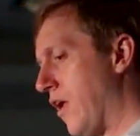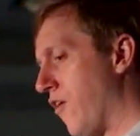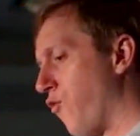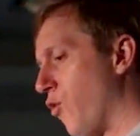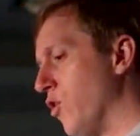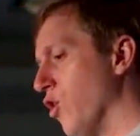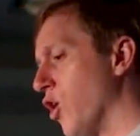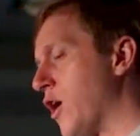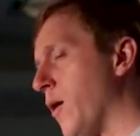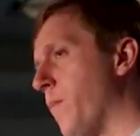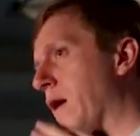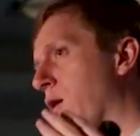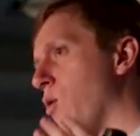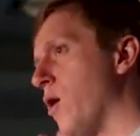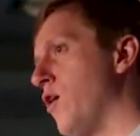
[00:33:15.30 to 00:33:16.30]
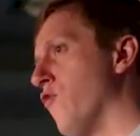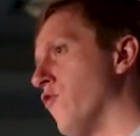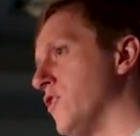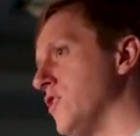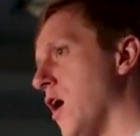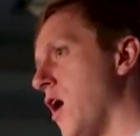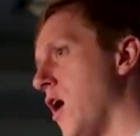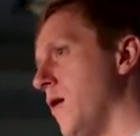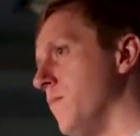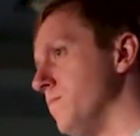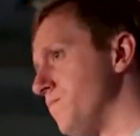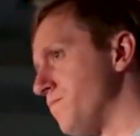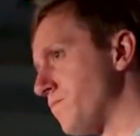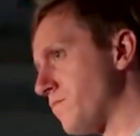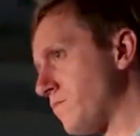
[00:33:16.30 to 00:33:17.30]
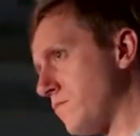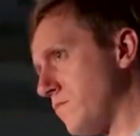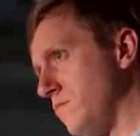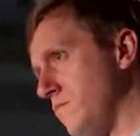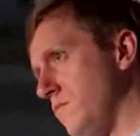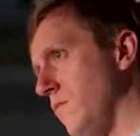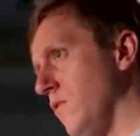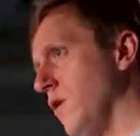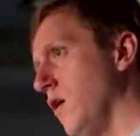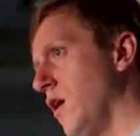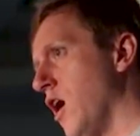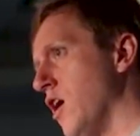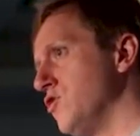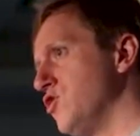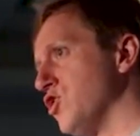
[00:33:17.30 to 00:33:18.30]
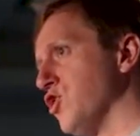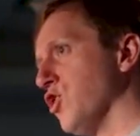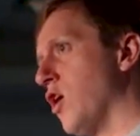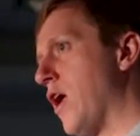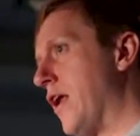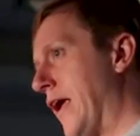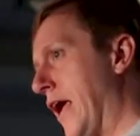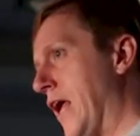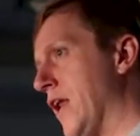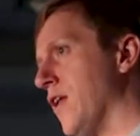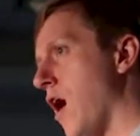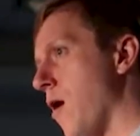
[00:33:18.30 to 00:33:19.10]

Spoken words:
if we look at Bitcoin over time, and again,